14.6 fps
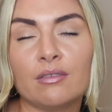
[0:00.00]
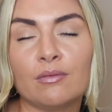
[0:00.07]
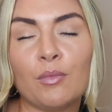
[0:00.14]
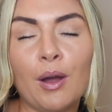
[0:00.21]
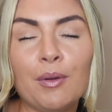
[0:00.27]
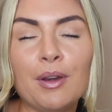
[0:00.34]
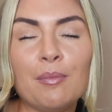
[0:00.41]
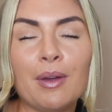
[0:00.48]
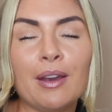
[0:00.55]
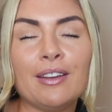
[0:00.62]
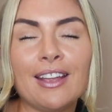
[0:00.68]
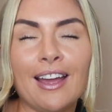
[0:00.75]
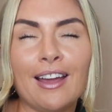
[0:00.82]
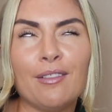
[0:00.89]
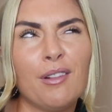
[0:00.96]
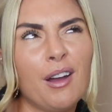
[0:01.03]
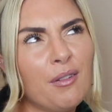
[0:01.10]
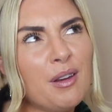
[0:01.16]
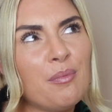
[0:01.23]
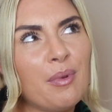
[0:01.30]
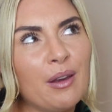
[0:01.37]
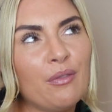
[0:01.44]
Why would it
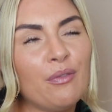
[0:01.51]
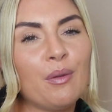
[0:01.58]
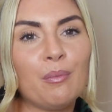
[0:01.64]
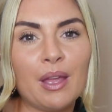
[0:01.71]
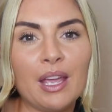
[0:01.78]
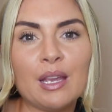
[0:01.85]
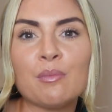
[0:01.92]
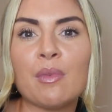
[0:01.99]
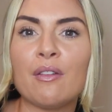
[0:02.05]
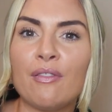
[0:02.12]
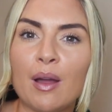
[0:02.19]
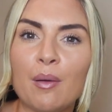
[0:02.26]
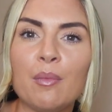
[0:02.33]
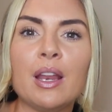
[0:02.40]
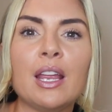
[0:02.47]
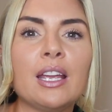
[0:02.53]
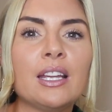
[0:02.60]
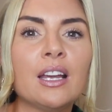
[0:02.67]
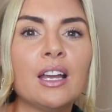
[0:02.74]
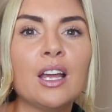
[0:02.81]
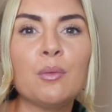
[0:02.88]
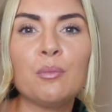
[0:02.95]
benefit me, my
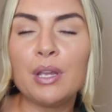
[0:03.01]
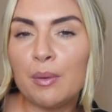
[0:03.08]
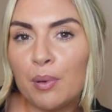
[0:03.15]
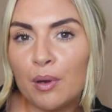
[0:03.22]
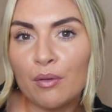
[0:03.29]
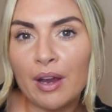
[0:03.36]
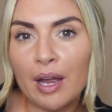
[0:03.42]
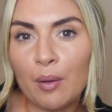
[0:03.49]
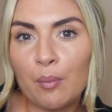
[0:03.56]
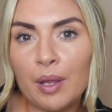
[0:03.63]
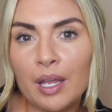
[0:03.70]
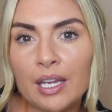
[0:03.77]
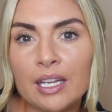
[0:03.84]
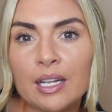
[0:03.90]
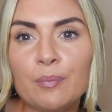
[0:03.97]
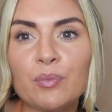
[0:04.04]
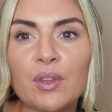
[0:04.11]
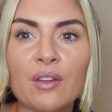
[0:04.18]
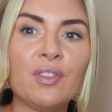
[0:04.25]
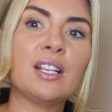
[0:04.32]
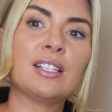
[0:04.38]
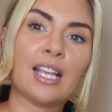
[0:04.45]
family, people around me
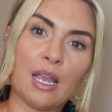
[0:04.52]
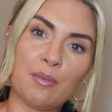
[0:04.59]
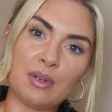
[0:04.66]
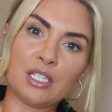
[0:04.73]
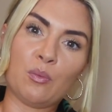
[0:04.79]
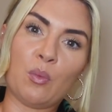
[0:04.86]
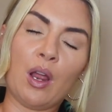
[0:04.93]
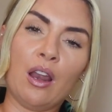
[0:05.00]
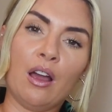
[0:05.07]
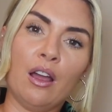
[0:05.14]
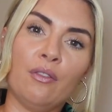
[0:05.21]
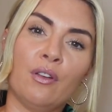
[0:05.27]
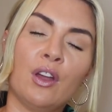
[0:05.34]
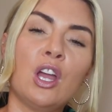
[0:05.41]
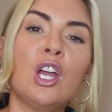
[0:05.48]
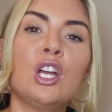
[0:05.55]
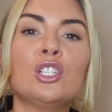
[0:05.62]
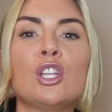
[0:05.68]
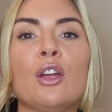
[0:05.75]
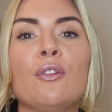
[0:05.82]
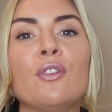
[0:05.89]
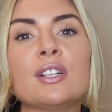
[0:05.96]
if this came into my life?
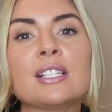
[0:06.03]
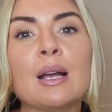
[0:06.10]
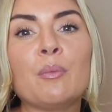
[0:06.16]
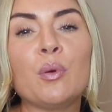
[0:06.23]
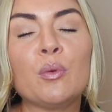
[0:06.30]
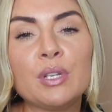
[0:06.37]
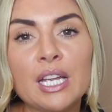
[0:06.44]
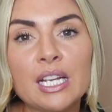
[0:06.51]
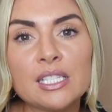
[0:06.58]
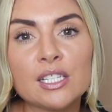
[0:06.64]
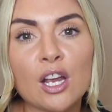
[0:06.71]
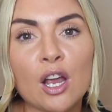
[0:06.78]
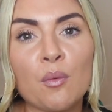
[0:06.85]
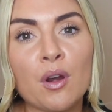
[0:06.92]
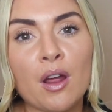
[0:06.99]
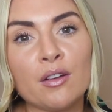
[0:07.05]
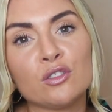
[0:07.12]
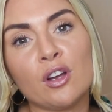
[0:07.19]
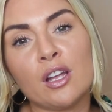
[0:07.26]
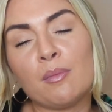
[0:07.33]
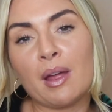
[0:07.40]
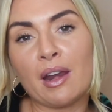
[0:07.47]
So for example, years ago when I was
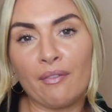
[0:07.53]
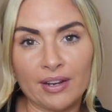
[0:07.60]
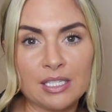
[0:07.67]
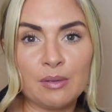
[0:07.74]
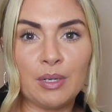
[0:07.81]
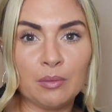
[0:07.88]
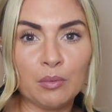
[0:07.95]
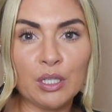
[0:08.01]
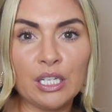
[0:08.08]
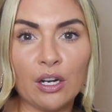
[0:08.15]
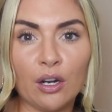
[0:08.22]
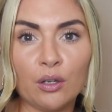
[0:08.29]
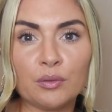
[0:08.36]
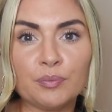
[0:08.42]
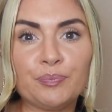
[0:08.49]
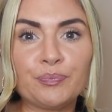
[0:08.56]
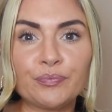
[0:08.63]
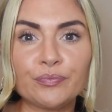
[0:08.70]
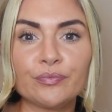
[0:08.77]
trying to manifest a big money goal,